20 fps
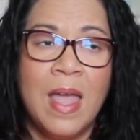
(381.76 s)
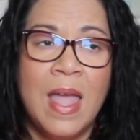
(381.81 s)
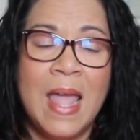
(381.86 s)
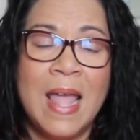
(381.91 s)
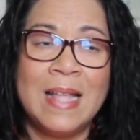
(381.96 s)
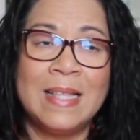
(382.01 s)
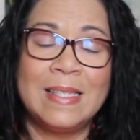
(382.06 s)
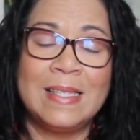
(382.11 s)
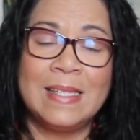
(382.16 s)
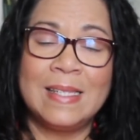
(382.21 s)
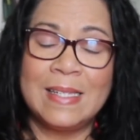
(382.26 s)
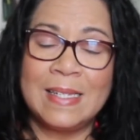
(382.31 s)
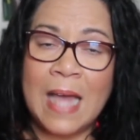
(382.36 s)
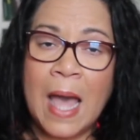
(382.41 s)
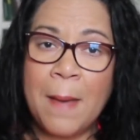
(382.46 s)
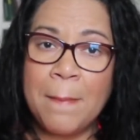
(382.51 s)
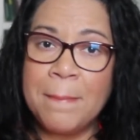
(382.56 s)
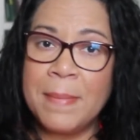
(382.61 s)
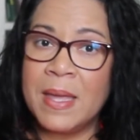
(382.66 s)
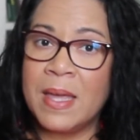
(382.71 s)
and
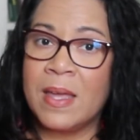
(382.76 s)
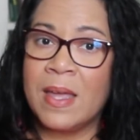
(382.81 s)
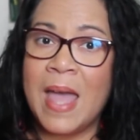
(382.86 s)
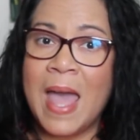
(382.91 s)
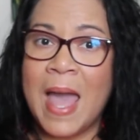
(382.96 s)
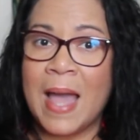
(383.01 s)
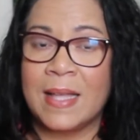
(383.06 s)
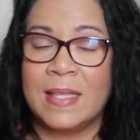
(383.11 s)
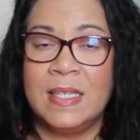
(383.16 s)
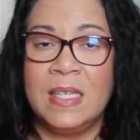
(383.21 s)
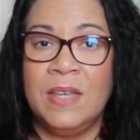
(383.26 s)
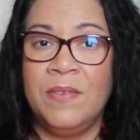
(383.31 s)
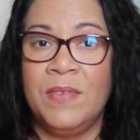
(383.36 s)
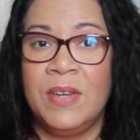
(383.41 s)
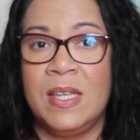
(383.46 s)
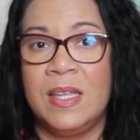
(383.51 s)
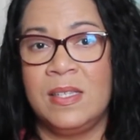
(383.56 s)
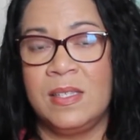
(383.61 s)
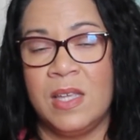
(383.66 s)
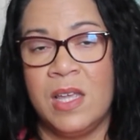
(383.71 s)
stopping
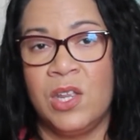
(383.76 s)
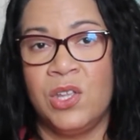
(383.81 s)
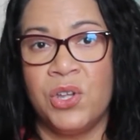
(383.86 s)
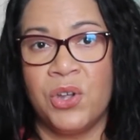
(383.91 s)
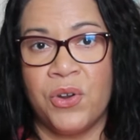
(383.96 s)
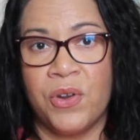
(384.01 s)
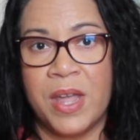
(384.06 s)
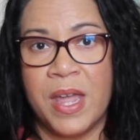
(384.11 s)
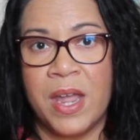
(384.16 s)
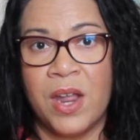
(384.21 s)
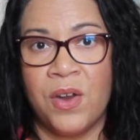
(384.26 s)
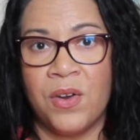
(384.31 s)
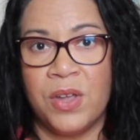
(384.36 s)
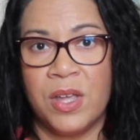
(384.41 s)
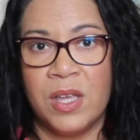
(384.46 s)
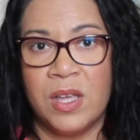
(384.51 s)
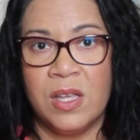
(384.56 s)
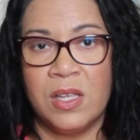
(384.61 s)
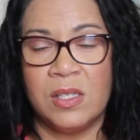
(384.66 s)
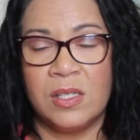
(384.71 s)
activities in your
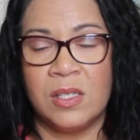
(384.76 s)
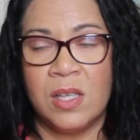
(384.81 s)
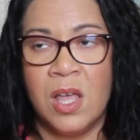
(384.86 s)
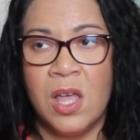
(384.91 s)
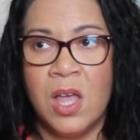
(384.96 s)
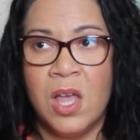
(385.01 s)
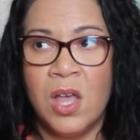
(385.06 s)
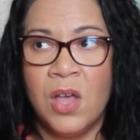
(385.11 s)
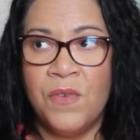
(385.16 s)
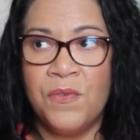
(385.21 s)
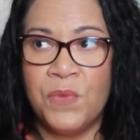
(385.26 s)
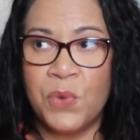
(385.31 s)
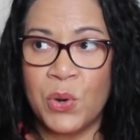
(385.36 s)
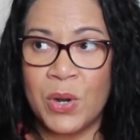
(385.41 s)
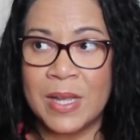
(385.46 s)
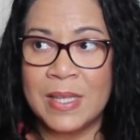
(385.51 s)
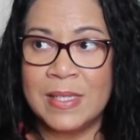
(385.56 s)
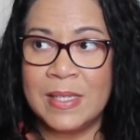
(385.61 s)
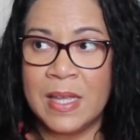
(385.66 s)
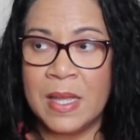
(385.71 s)
areas. For
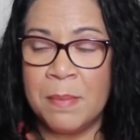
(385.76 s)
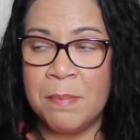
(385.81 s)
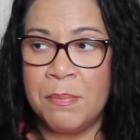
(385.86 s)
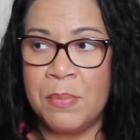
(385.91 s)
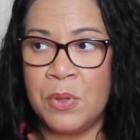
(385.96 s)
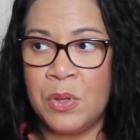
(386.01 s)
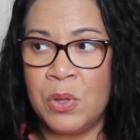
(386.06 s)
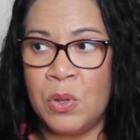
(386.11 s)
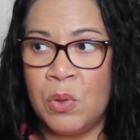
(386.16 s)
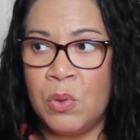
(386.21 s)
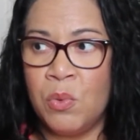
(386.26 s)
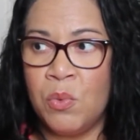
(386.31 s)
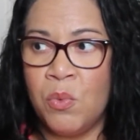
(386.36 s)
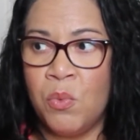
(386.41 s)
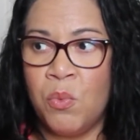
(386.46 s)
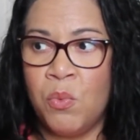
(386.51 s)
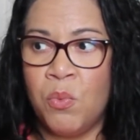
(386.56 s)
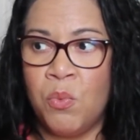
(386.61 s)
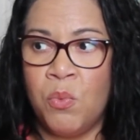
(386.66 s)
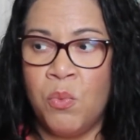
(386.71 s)
example,
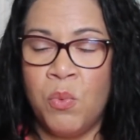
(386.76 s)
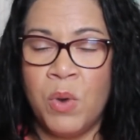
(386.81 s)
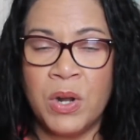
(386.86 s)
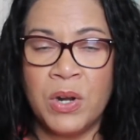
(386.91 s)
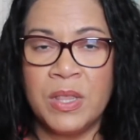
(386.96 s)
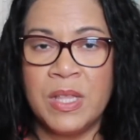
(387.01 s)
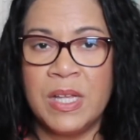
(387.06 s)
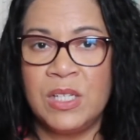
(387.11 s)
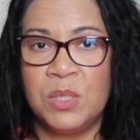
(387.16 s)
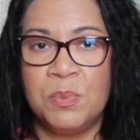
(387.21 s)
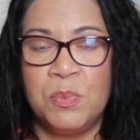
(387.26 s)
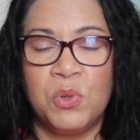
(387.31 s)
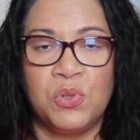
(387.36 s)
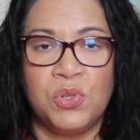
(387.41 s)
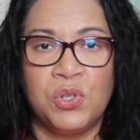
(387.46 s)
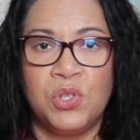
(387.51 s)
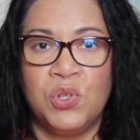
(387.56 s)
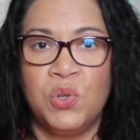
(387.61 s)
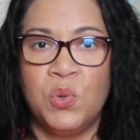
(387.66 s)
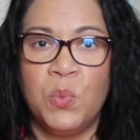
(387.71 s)
what are they
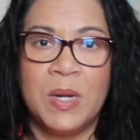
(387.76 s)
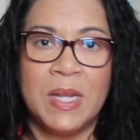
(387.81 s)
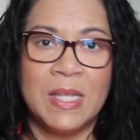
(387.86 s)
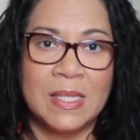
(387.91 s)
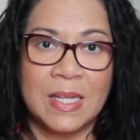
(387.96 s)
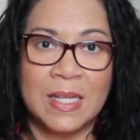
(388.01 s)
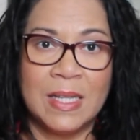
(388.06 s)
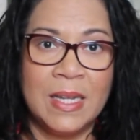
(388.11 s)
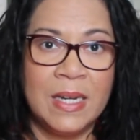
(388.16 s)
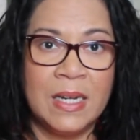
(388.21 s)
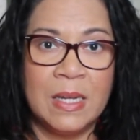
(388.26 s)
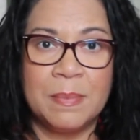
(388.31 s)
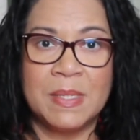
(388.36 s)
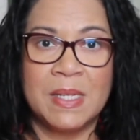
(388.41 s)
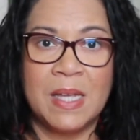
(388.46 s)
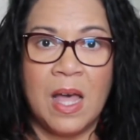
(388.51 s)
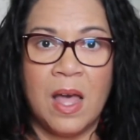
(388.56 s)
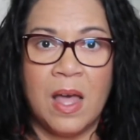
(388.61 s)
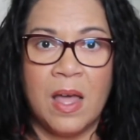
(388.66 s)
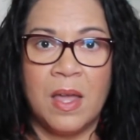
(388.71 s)
supposed to do when it's cleanup
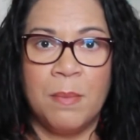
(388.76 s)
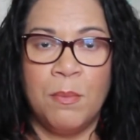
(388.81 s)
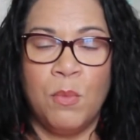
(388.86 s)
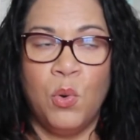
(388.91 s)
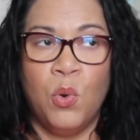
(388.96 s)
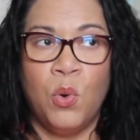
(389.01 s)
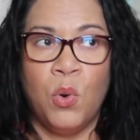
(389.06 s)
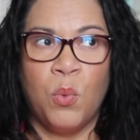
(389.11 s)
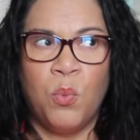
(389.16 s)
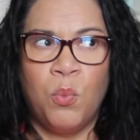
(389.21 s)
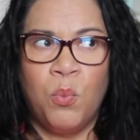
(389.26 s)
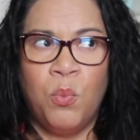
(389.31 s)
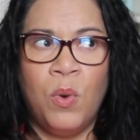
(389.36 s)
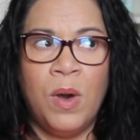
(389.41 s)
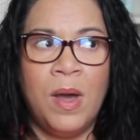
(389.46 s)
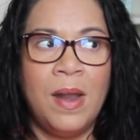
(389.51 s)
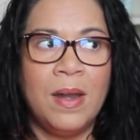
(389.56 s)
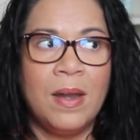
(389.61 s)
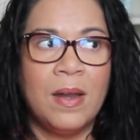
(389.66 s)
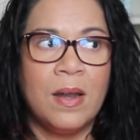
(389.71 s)
time? Or
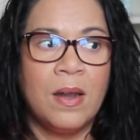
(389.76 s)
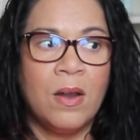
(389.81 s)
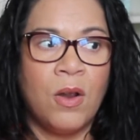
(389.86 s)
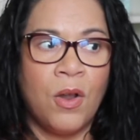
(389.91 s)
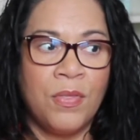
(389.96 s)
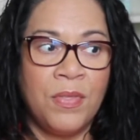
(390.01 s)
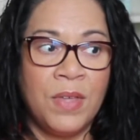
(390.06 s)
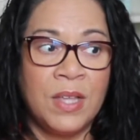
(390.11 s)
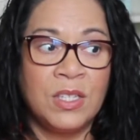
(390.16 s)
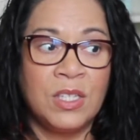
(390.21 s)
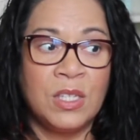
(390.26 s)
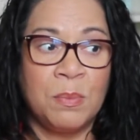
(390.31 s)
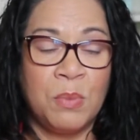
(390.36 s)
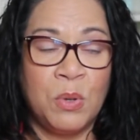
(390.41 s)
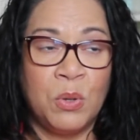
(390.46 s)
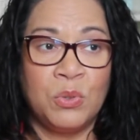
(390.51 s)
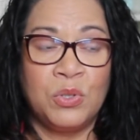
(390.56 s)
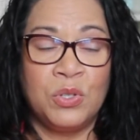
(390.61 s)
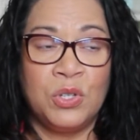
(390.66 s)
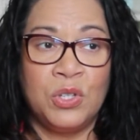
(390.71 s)
what are they
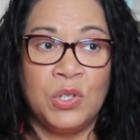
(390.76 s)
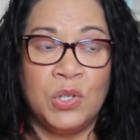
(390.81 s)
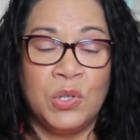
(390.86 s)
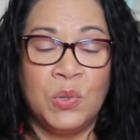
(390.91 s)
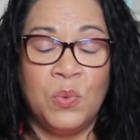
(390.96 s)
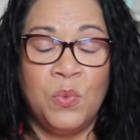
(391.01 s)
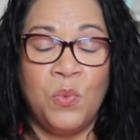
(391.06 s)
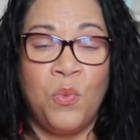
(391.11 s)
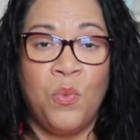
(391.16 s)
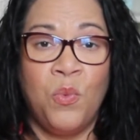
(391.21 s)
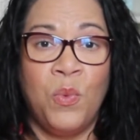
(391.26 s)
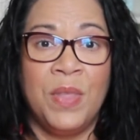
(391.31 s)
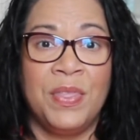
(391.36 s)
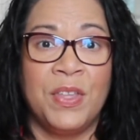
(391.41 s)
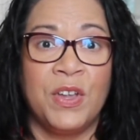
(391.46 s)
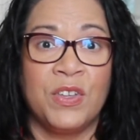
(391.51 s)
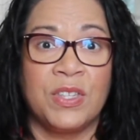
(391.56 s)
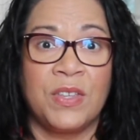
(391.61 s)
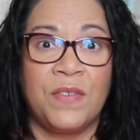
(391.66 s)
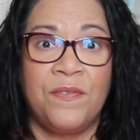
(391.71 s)
supposed to do when
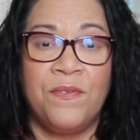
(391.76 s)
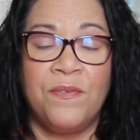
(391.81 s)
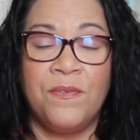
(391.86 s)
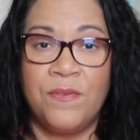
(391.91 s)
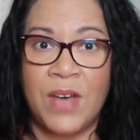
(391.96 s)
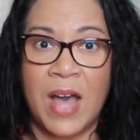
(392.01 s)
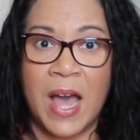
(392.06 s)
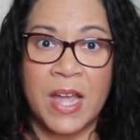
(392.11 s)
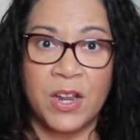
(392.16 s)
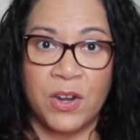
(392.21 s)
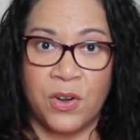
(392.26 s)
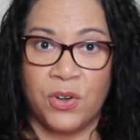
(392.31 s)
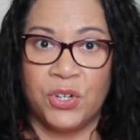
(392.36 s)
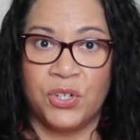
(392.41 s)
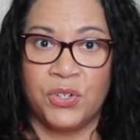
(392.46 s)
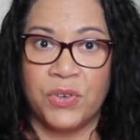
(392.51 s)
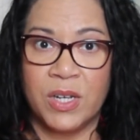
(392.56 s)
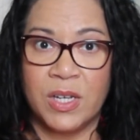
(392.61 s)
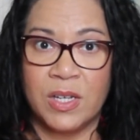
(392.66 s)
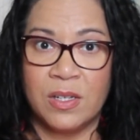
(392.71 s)
there's a fire
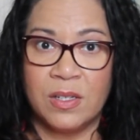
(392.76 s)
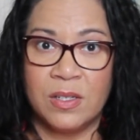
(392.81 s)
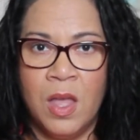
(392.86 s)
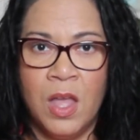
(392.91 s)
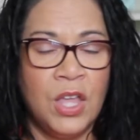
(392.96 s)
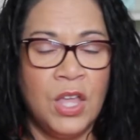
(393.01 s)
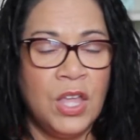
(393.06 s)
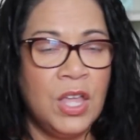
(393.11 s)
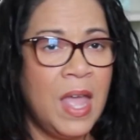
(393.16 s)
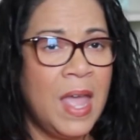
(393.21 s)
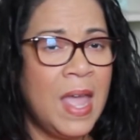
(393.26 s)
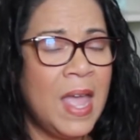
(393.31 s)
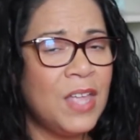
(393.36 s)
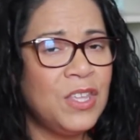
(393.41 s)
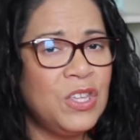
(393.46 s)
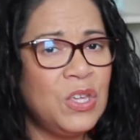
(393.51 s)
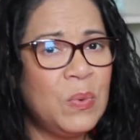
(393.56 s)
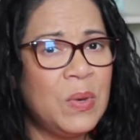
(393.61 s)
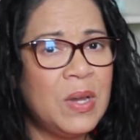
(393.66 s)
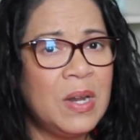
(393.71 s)
drill?
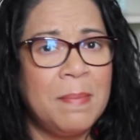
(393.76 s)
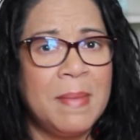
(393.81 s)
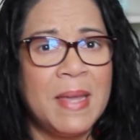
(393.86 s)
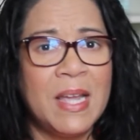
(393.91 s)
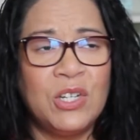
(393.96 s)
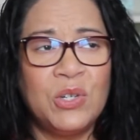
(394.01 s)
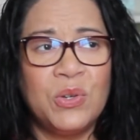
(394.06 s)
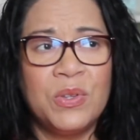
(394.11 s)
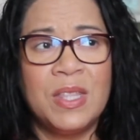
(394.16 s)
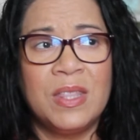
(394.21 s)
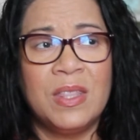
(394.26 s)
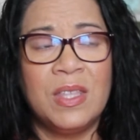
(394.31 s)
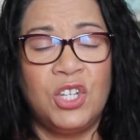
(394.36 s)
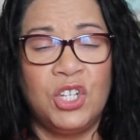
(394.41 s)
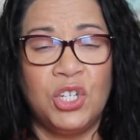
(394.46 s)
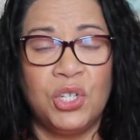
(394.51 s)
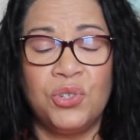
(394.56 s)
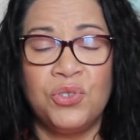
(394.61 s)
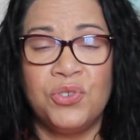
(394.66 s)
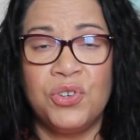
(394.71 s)
And you want to make sure that the
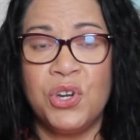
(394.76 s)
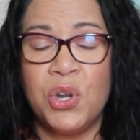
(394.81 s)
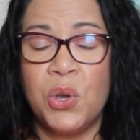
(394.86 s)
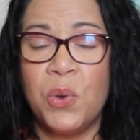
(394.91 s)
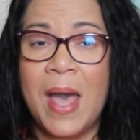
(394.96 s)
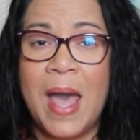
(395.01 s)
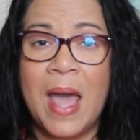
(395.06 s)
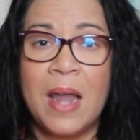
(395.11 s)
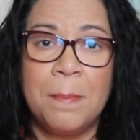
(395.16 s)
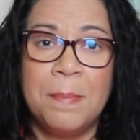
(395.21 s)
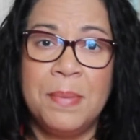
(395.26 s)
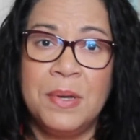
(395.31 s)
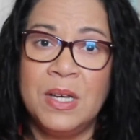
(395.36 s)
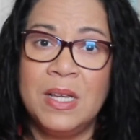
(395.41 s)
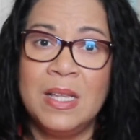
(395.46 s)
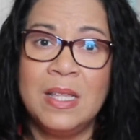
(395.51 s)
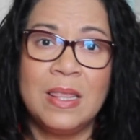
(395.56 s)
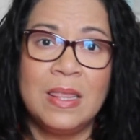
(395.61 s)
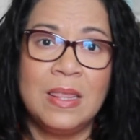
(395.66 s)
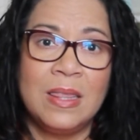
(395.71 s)
children know how to
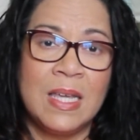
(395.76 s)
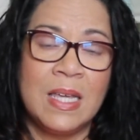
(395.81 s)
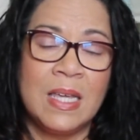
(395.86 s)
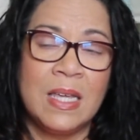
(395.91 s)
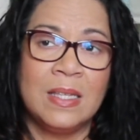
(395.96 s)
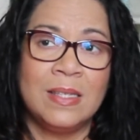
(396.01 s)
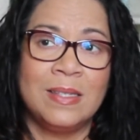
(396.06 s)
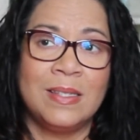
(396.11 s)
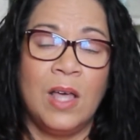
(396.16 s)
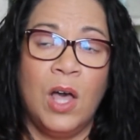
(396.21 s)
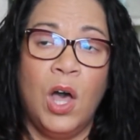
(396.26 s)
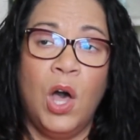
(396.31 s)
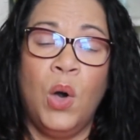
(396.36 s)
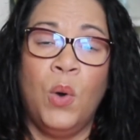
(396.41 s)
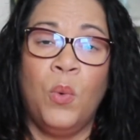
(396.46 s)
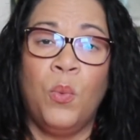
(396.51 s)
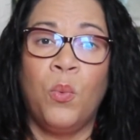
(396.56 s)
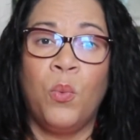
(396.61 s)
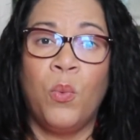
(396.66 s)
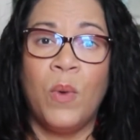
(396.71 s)
put things
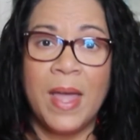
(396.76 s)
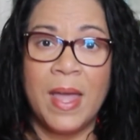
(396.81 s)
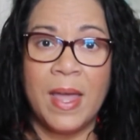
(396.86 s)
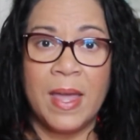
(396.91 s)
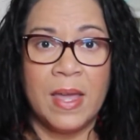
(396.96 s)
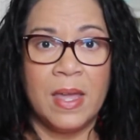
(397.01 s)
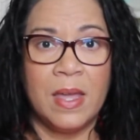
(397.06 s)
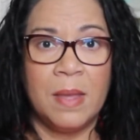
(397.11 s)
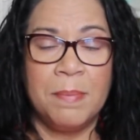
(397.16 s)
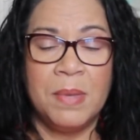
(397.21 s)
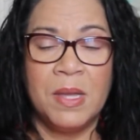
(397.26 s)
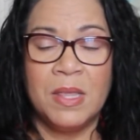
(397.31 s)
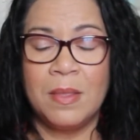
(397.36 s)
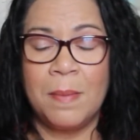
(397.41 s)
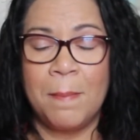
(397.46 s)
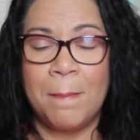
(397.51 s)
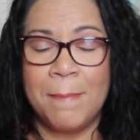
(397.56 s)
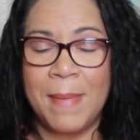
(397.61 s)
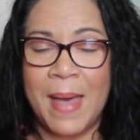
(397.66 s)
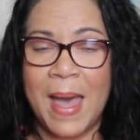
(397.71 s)
away, put
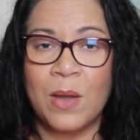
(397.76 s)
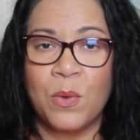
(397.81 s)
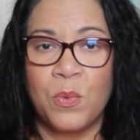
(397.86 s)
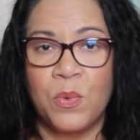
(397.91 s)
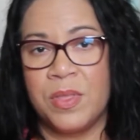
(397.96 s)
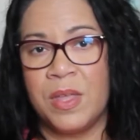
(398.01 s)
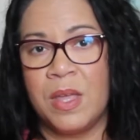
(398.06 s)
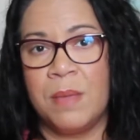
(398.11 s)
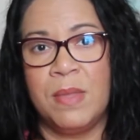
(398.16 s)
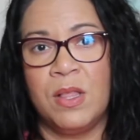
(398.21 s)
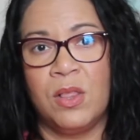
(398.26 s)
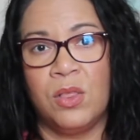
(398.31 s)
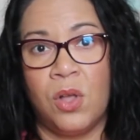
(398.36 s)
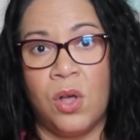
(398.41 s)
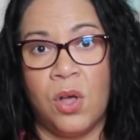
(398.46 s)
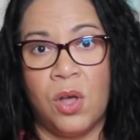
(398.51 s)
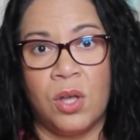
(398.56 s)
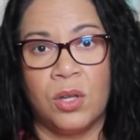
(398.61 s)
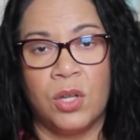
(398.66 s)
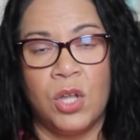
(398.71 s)
them back where they
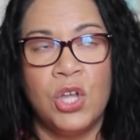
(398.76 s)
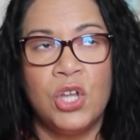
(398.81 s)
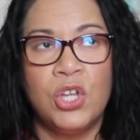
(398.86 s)
belong.